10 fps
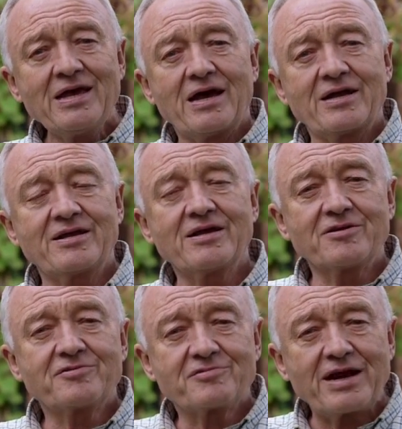a
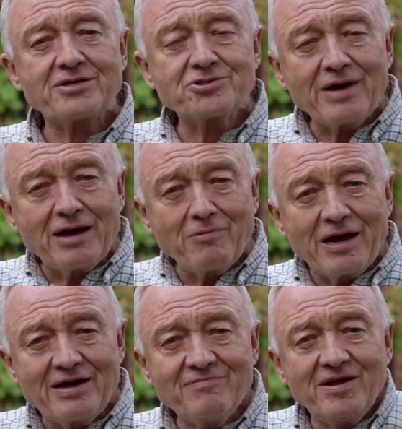threat to our
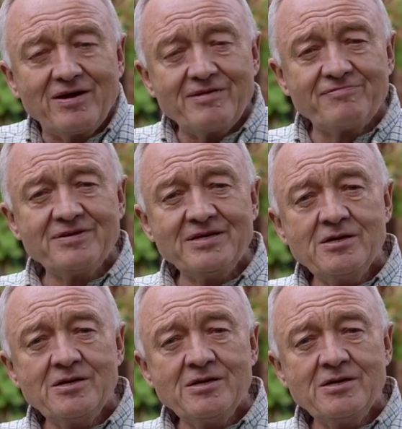way of life.